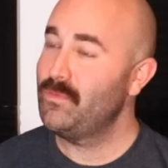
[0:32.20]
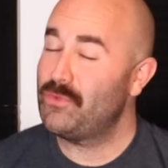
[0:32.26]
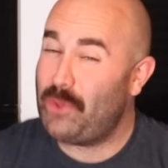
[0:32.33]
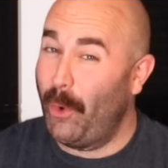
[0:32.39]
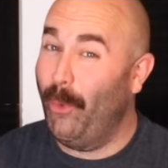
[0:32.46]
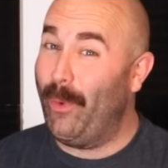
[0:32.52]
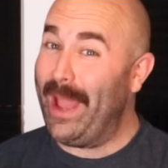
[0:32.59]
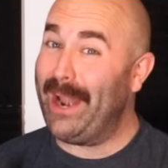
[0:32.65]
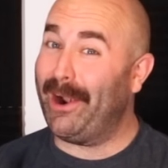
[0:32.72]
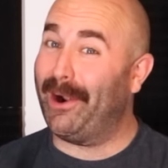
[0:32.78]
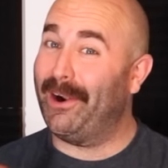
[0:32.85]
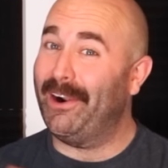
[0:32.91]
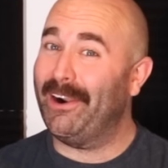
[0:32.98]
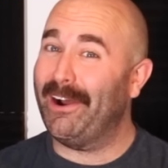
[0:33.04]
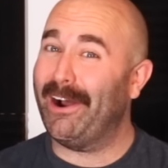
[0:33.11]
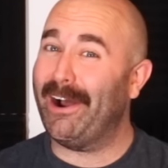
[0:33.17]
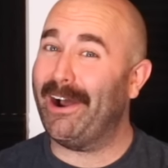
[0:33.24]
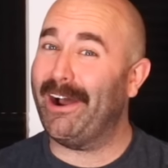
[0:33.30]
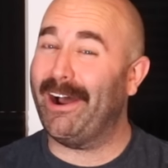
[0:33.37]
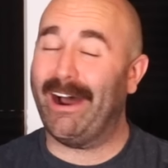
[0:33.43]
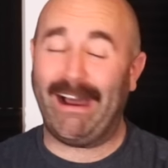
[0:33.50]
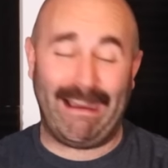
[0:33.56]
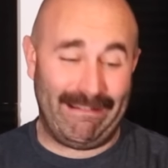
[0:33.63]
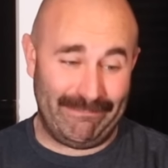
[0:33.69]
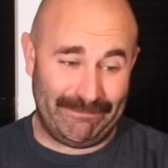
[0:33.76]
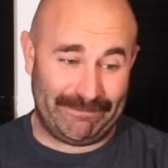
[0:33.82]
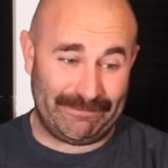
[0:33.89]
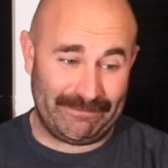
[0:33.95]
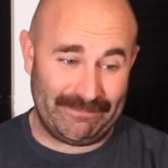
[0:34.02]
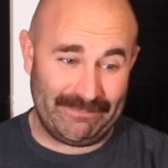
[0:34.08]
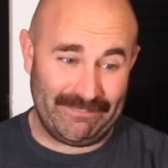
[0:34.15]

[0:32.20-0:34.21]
the winner of